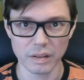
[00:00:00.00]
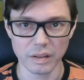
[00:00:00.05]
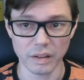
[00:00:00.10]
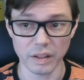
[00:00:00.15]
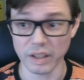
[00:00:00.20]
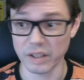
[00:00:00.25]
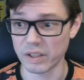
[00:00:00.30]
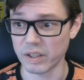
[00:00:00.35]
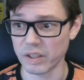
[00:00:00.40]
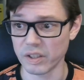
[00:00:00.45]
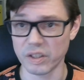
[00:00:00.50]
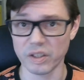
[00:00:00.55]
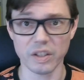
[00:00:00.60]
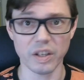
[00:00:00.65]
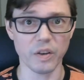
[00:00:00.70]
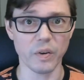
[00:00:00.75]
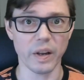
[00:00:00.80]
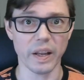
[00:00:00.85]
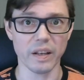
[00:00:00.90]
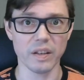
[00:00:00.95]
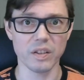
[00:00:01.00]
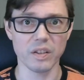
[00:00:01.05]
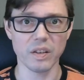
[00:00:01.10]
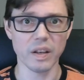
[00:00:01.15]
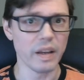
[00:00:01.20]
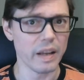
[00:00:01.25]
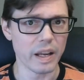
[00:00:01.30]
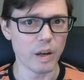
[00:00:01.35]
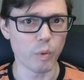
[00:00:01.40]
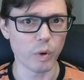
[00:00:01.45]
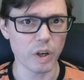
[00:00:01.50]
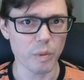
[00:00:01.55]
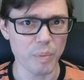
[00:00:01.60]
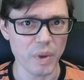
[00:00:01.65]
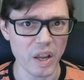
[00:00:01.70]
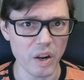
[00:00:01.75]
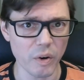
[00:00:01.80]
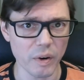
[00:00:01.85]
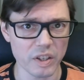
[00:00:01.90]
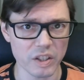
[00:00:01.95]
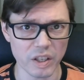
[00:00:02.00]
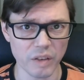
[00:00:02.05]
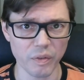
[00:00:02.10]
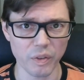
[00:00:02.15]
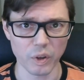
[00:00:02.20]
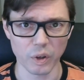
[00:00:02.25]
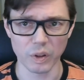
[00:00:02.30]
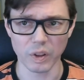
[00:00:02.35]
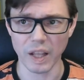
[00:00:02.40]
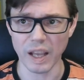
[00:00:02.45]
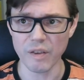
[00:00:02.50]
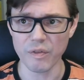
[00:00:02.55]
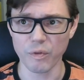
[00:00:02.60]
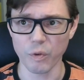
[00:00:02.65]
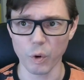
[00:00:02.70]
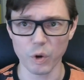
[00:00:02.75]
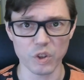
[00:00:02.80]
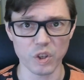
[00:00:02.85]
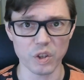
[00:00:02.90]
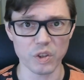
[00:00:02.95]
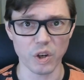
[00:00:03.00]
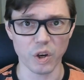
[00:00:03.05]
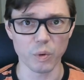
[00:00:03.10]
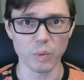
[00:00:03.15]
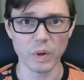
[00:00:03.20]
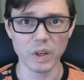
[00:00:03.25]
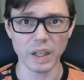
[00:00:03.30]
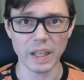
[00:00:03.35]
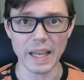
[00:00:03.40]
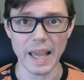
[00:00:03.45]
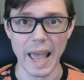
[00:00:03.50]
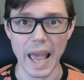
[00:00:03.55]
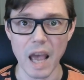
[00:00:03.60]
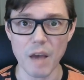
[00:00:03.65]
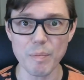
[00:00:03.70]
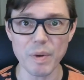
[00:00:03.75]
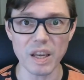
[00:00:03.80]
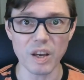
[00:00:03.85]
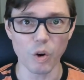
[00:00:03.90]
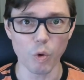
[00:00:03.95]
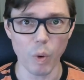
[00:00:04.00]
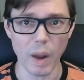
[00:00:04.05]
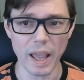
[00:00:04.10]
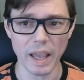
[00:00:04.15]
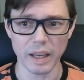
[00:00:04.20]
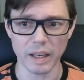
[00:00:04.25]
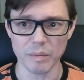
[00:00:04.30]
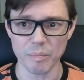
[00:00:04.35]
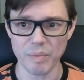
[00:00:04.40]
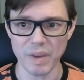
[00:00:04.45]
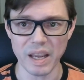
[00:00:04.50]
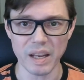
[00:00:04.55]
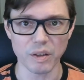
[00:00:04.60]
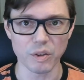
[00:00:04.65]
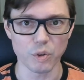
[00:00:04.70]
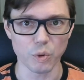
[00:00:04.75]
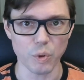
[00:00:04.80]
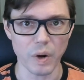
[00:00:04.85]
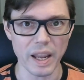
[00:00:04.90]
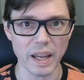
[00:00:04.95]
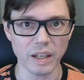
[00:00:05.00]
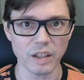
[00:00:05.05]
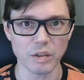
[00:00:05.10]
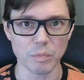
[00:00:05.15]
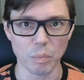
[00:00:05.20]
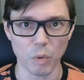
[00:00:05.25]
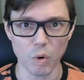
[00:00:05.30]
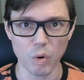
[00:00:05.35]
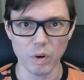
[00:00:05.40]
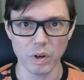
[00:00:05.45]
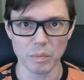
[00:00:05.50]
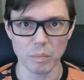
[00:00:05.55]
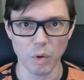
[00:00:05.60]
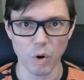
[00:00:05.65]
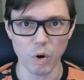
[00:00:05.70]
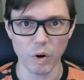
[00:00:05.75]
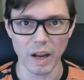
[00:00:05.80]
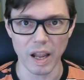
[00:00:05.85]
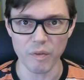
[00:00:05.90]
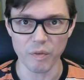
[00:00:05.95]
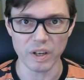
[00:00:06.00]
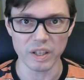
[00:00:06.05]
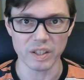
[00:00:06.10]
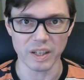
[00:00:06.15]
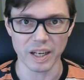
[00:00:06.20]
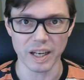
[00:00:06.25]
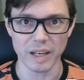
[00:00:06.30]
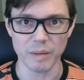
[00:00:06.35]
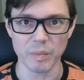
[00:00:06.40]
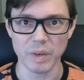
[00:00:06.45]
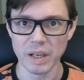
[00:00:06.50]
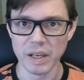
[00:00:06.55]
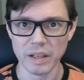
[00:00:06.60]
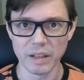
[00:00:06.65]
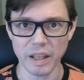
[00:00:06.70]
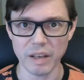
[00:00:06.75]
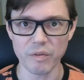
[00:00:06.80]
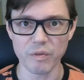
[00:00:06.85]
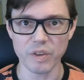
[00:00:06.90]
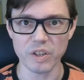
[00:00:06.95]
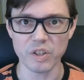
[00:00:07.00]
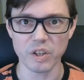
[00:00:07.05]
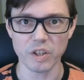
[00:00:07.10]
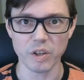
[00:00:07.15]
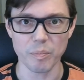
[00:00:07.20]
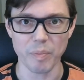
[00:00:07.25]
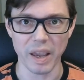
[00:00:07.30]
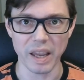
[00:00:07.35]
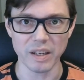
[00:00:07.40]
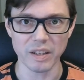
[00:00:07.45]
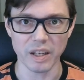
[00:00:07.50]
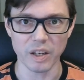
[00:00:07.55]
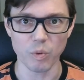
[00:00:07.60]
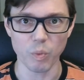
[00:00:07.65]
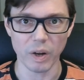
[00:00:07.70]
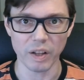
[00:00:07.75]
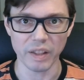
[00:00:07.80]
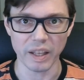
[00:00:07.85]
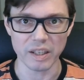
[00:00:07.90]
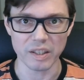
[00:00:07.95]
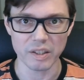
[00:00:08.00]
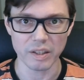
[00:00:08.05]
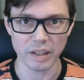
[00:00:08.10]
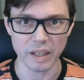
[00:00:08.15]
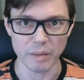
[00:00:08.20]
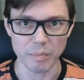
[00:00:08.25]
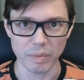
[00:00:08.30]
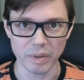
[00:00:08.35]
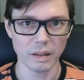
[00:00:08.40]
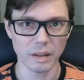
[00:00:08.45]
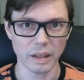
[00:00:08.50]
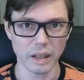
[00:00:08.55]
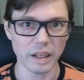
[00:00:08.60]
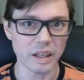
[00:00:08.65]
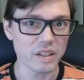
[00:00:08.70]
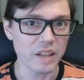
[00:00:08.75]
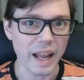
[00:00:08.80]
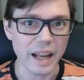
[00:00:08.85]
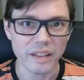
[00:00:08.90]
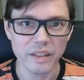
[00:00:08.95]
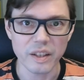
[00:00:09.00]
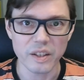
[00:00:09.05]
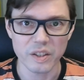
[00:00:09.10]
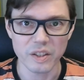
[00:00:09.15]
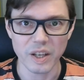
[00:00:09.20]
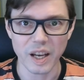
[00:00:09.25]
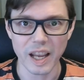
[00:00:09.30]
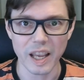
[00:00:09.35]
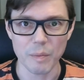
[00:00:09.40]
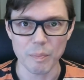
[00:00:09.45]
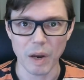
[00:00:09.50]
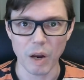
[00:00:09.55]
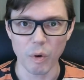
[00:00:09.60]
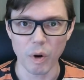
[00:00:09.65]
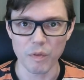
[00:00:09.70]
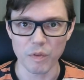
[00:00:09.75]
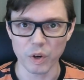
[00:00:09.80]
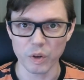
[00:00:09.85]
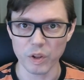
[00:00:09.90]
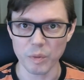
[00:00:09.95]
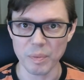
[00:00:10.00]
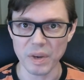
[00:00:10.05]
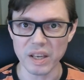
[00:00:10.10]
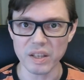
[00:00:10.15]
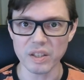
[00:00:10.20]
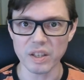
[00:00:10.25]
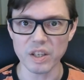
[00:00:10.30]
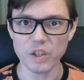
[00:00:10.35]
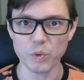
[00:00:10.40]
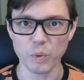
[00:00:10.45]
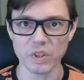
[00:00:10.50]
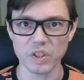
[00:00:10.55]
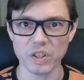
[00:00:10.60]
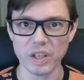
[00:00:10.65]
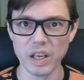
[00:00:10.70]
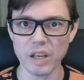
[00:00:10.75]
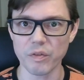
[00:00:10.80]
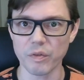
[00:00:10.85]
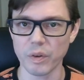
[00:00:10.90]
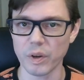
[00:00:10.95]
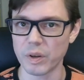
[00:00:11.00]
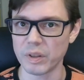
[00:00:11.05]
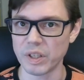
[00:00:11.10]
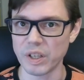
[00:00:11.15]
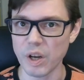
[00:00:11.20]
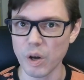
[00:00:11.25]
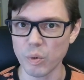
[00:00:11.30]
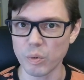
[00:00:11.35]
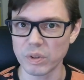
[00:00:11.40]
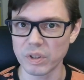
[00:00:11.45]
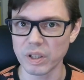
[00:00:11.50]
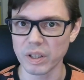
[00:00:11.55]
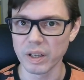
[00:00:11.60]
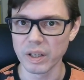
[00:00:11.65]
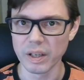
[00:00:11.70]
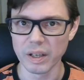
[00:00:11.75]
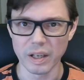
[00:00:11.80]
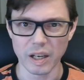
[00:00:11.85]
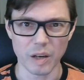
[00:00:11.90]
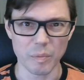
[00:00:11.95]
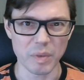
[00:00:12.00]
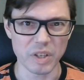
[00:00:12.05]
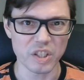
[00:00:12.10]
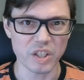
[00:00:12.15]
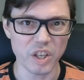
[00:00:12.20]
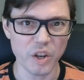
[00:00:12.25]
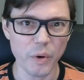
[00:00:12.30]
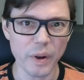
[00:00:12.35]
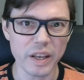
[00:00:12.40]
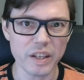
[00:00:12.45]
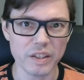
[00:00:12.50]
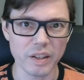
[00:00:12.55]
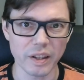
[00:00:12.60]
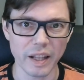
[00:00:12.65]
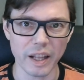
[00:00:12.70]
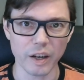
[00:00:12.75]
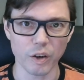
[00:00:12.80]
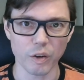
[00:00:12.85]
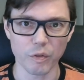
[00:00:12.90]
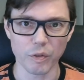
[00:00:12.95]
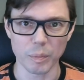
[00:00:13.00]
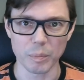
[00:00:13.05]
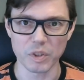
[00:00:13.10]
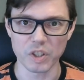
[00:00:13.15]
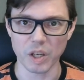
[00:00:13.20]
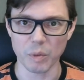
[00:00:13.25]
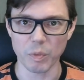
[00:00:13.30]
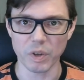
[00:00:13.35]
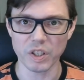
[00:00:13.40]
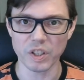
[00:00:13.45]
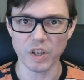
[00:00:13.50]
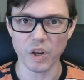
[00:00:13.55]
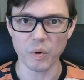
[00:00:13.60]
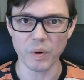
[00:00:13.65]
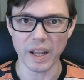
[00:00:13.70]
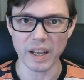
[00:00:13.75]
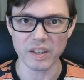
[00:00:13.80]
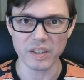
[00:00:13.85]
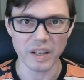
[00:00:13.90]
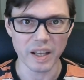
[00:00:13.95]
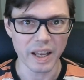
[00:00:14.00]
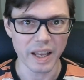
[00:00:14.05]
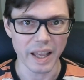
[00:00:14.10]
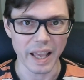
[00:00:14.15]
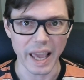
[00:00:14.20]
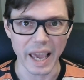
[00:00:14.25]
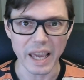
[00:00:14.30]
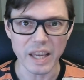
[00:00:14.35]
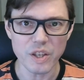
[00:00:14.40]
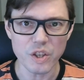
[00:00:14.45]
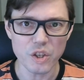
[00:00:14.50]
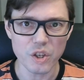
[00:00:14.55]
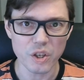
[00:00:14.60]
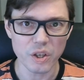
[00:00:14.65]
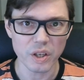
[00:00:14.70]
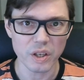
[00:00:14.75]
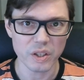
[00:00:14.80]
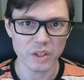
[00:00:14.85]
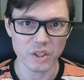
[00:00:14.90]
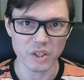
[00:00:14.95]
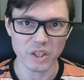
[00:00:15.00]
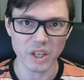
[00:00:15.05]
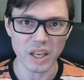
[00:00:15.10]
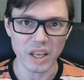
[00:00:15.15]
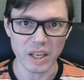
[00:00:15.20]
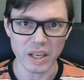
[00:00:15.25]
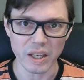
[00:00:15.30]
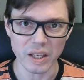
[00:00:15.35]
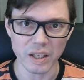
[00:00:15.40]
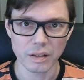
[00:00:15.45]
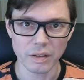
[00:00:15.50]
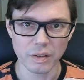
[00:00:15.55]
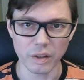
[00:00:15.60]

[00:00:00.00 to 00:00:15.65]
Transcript: This is serious. It would appear as if their life forces are really ebbing away and being drained more and more every time they visit a painting while they sleep. It is at this time, however, the PCs receive a note, a mysterious letter from someone known as H.C.